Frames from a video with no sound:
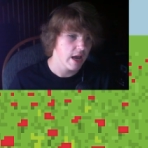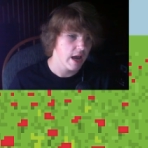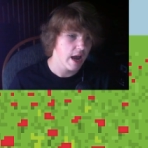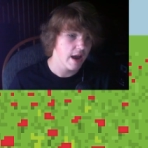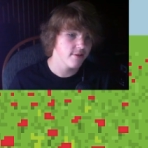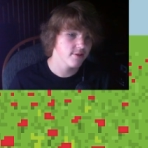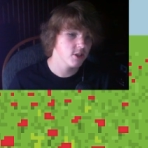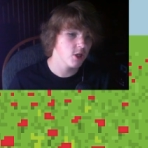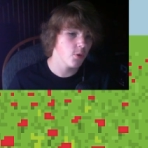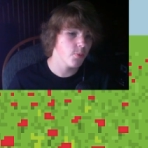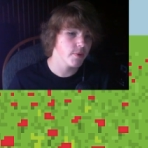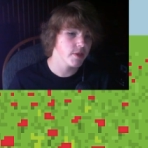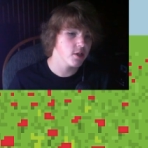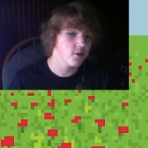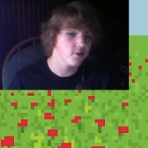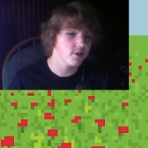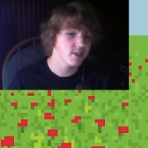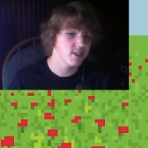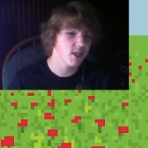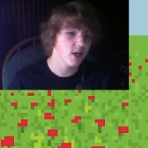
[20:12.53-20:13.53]
I was hoping
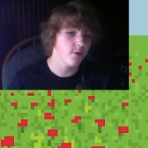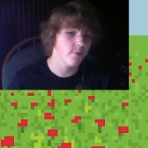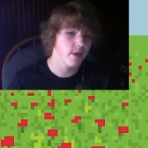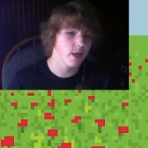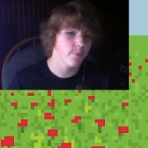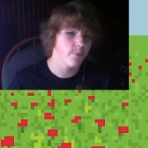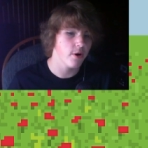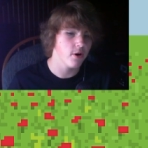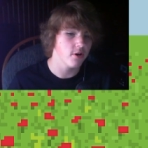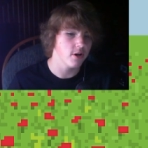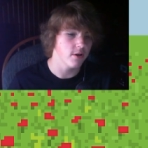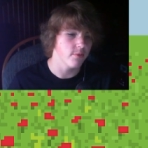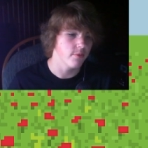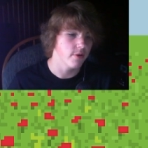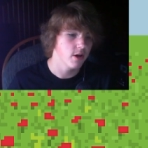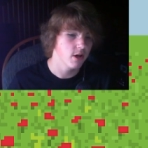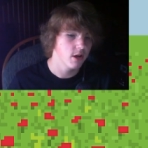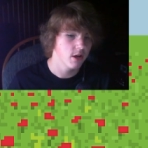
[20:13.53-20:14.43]
you could tell me about him.